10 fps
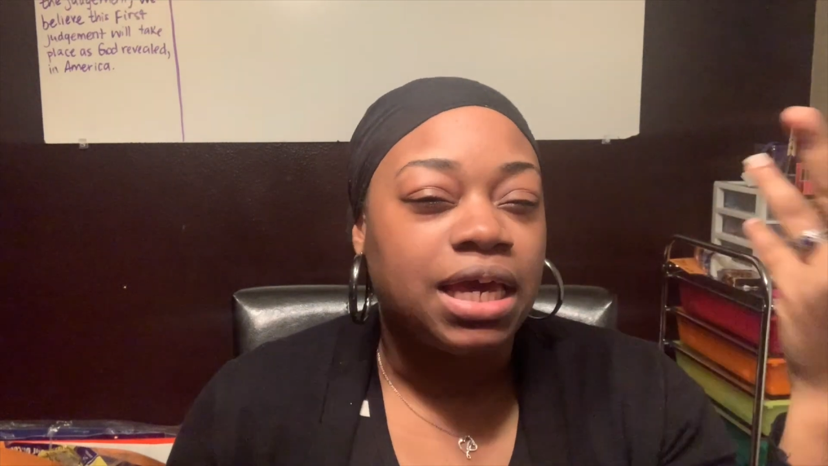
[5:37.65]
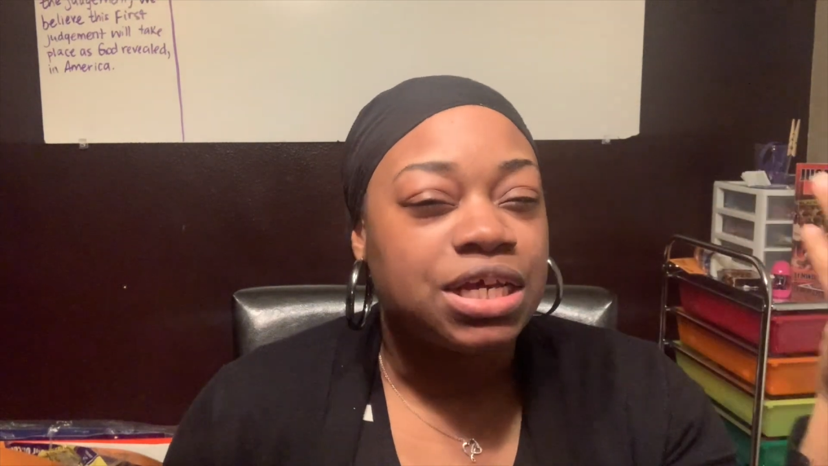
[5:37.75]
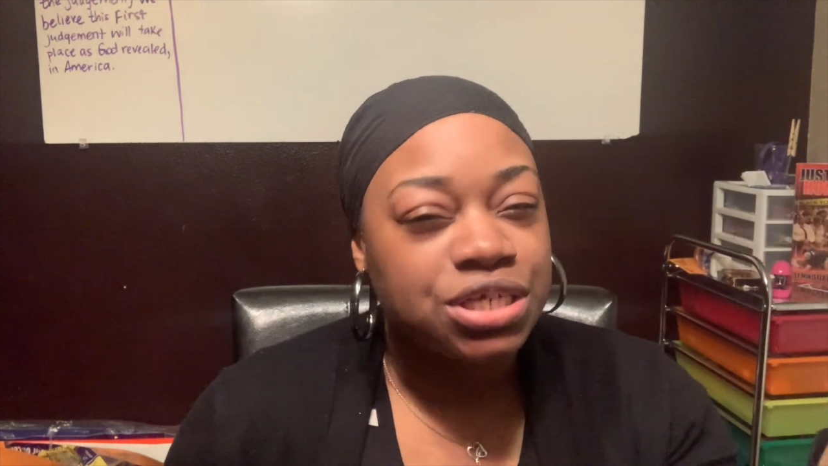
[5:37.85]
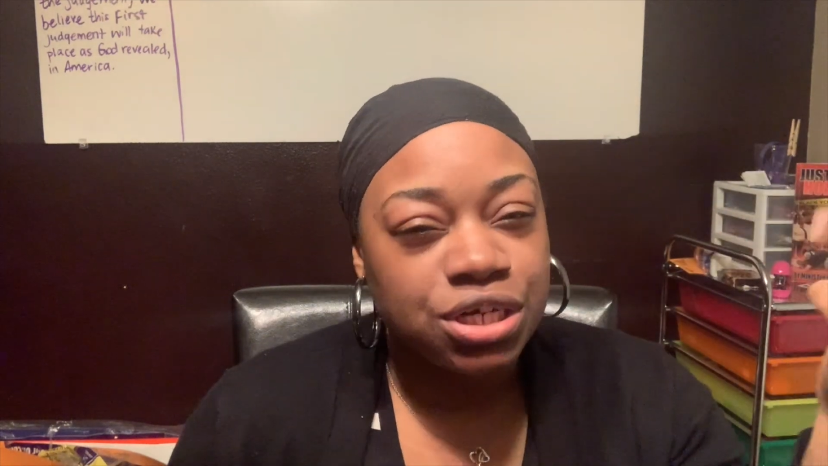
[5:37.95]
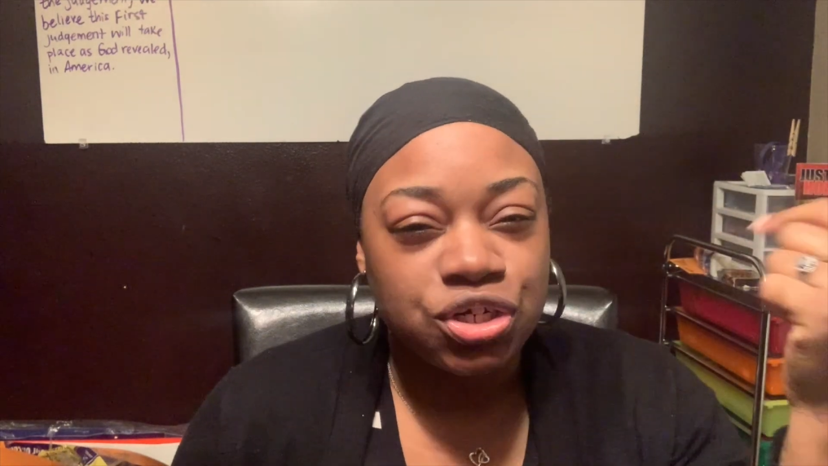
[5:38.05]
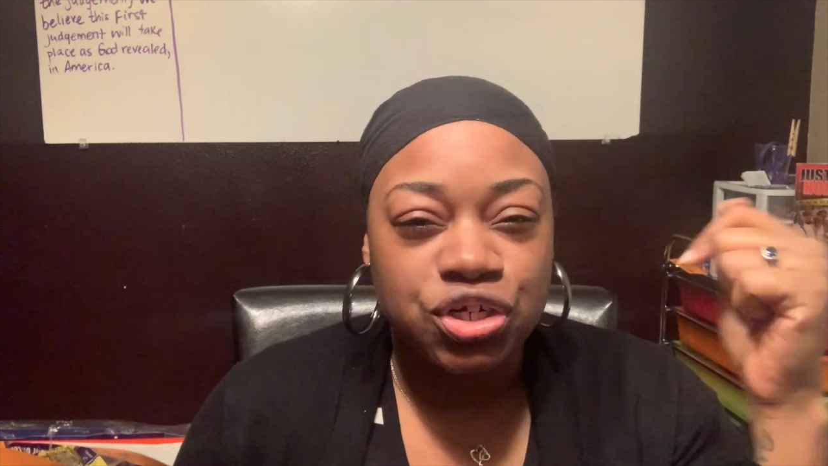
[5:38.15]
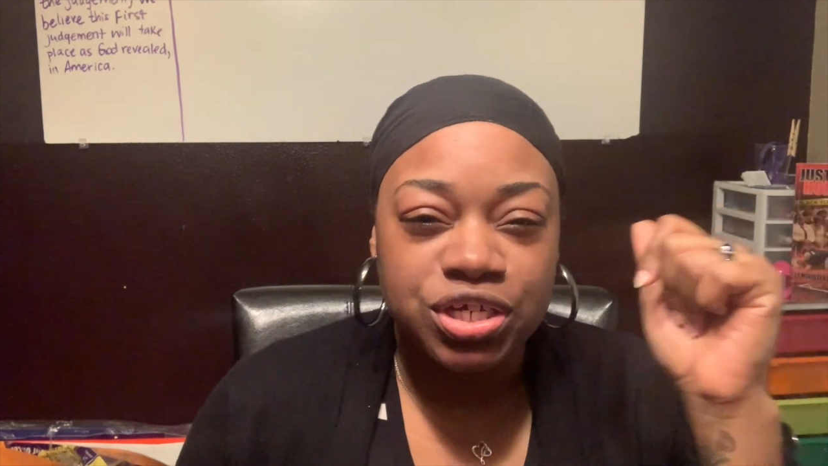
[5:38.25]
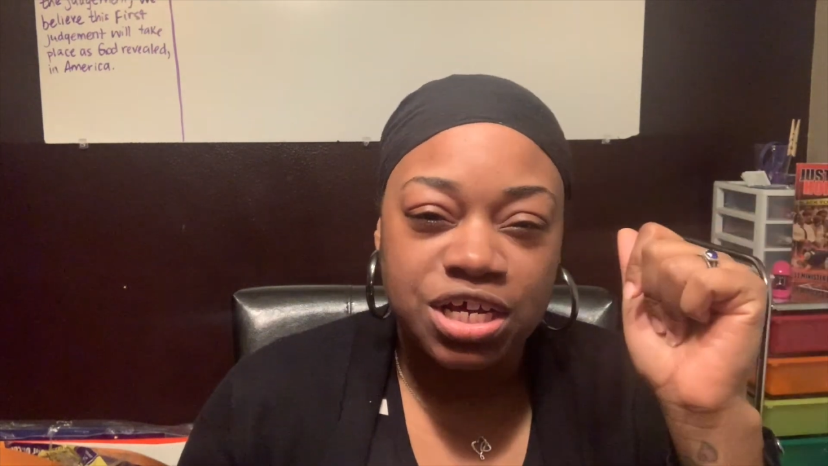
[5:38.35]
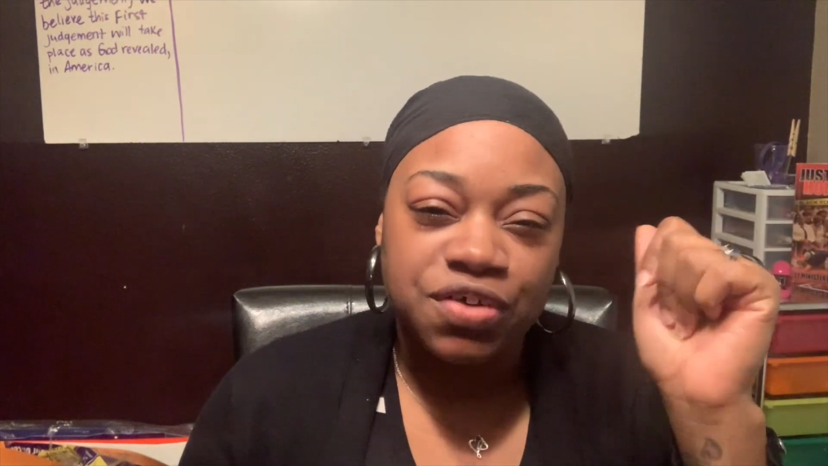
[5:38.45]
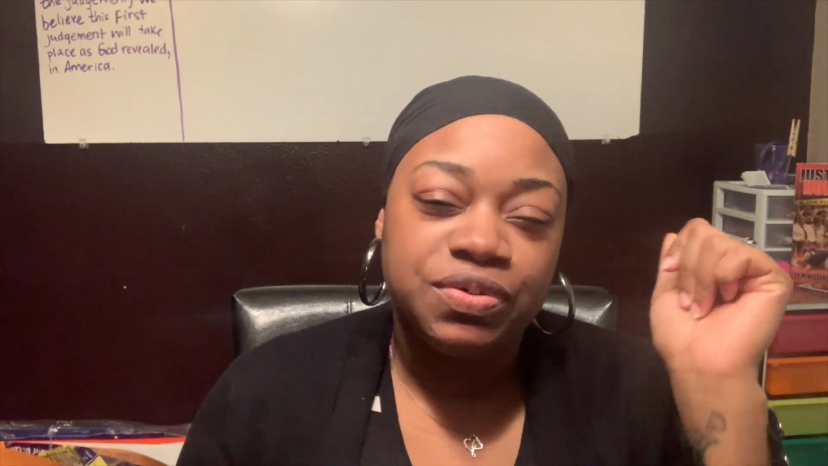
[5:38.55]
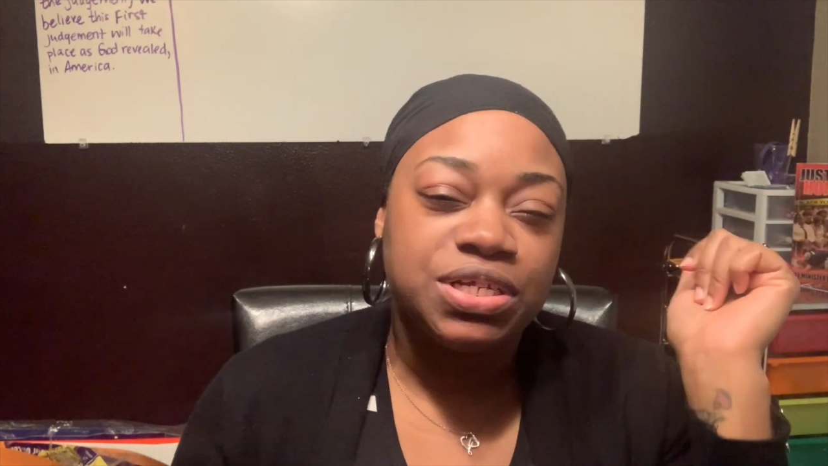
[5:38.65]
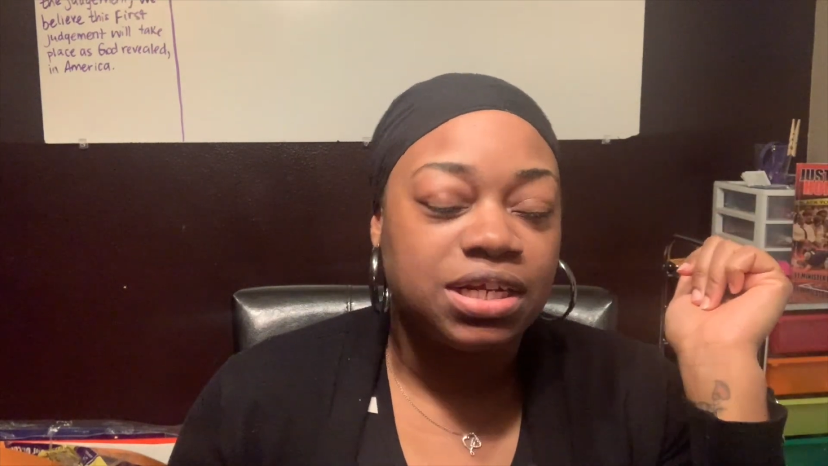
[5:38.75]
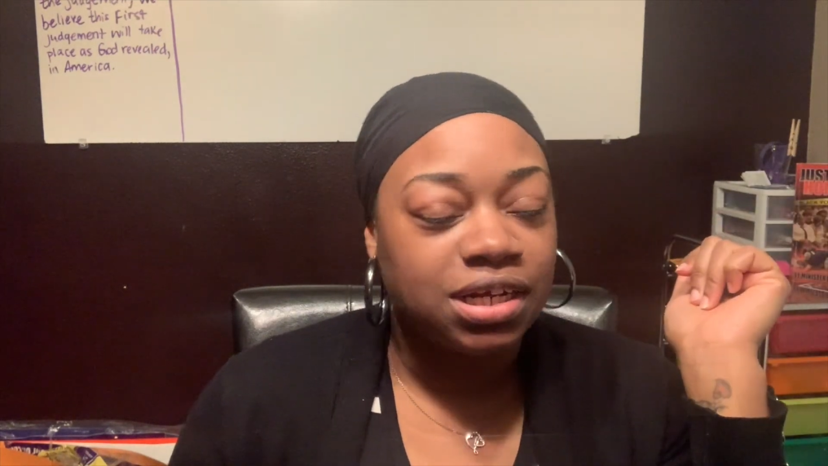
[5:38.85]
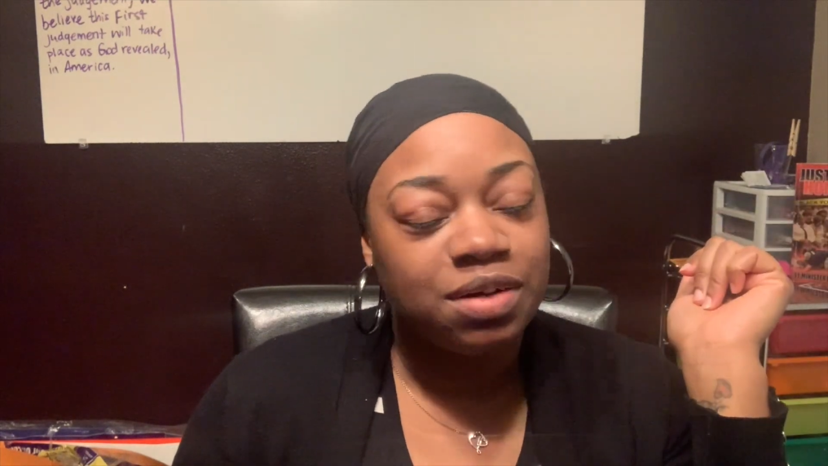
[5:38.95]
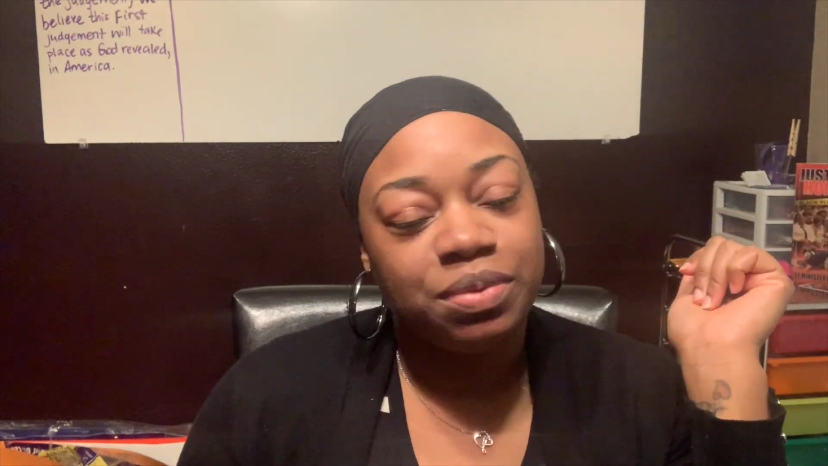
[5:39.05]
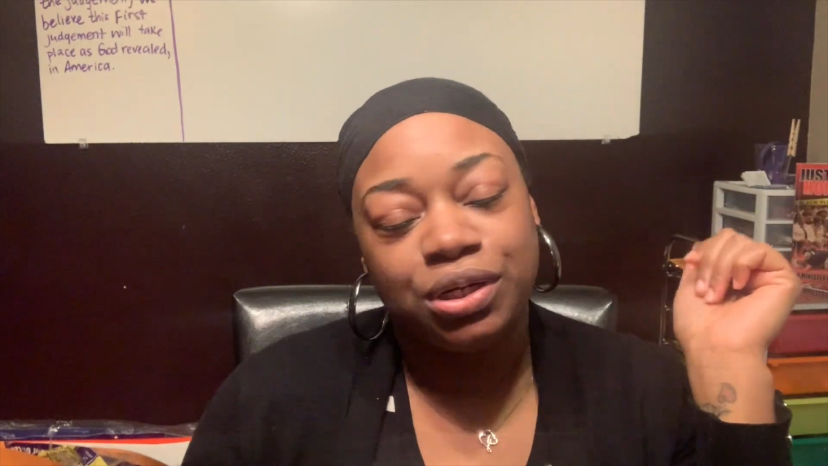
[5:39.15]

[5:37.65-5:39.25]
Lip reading: insert yourself just to let it be